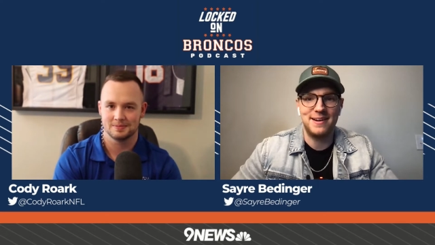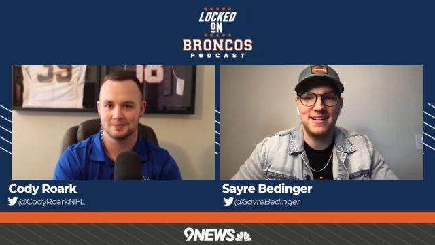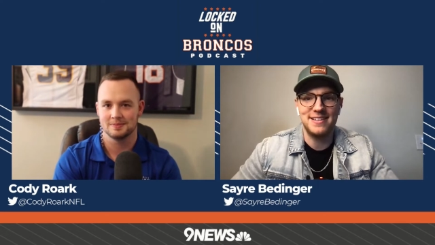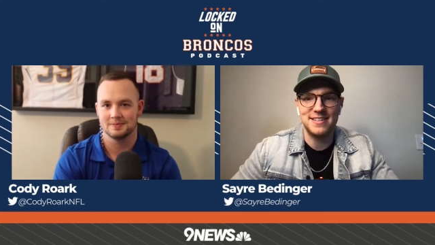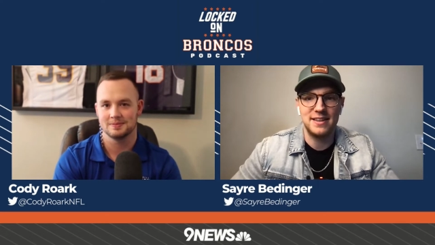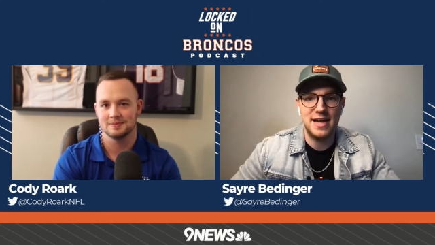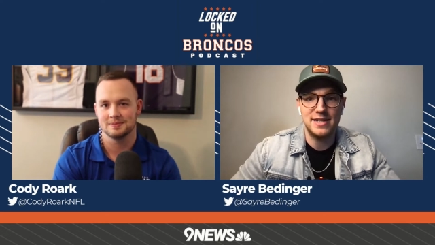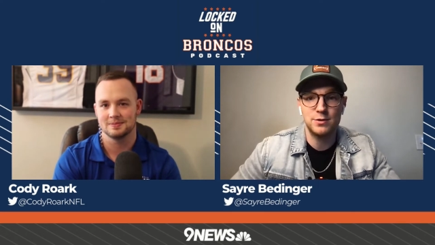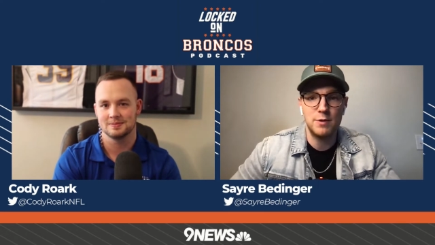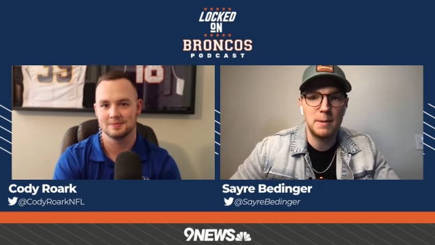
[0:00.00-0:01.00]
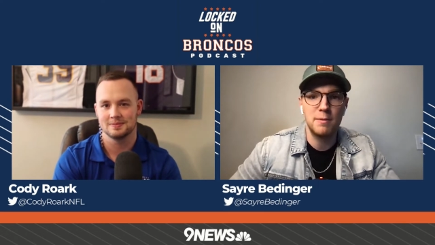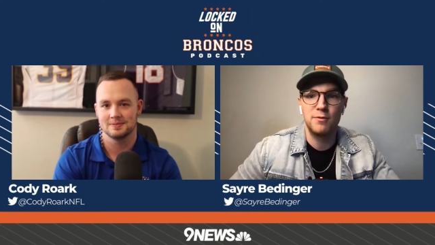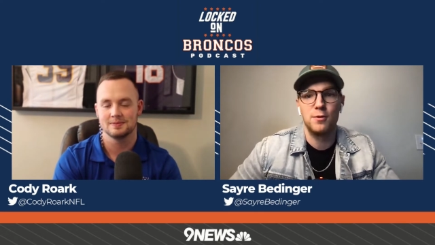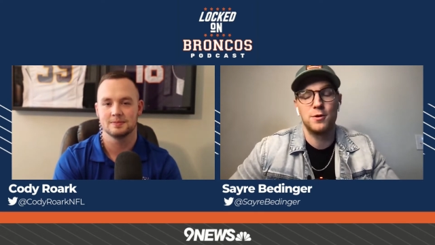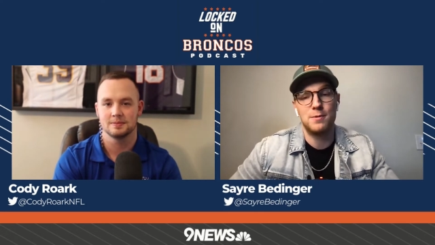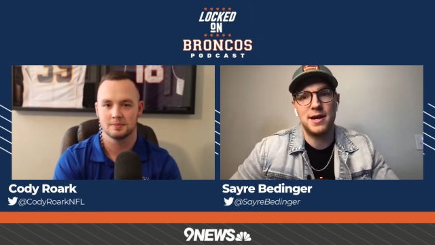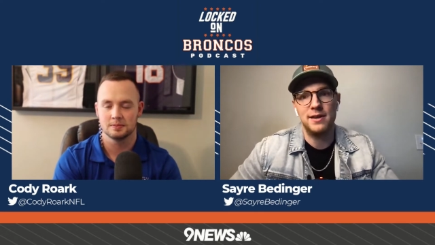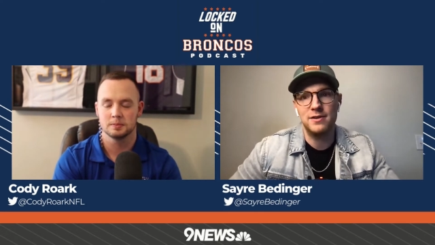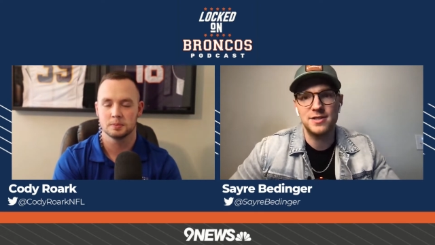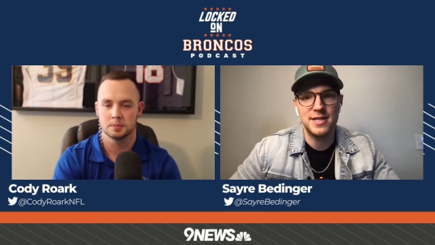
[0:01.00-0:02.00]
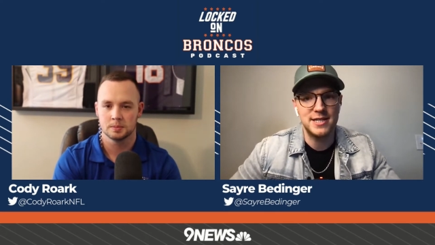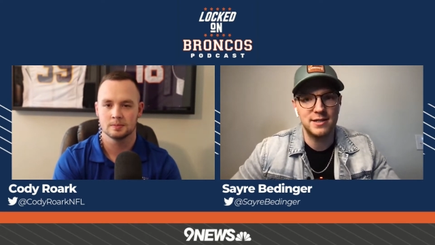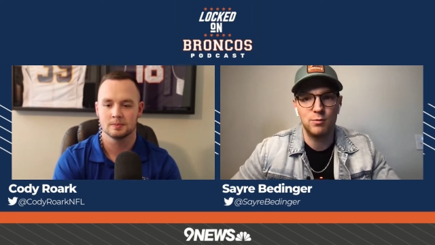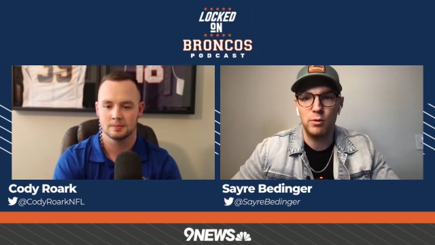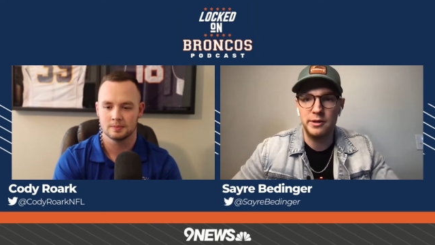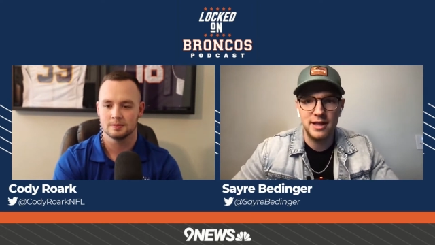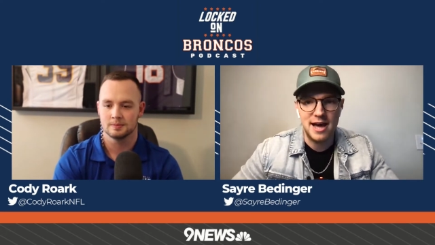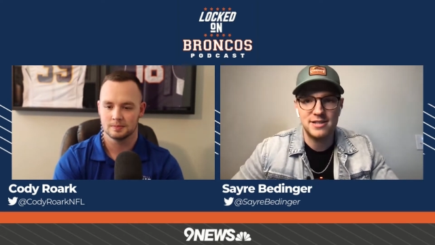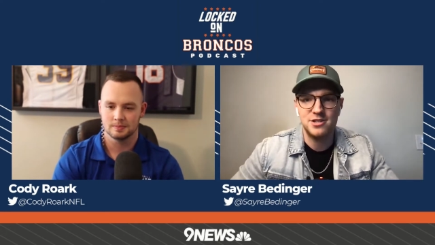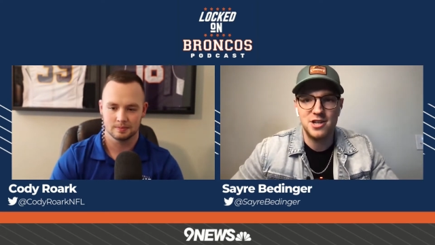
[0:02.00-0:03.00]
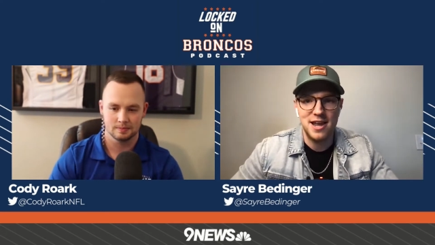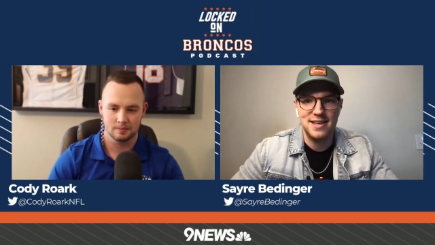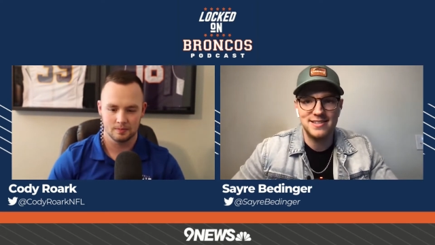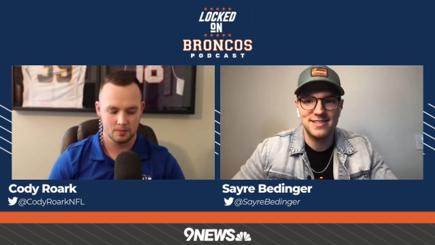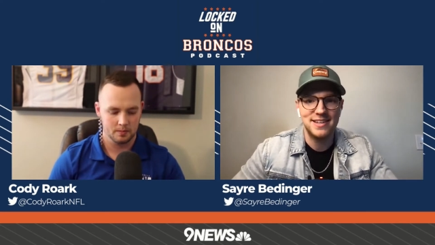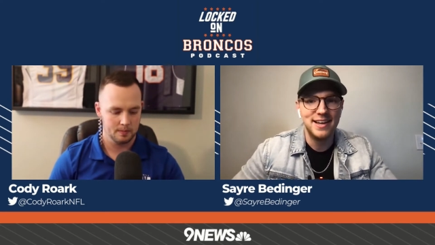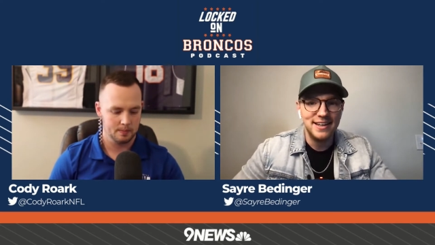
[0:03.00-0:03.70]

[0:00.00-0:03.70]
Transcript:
Speaker 1: right? It's the last week before the regular season, one last chance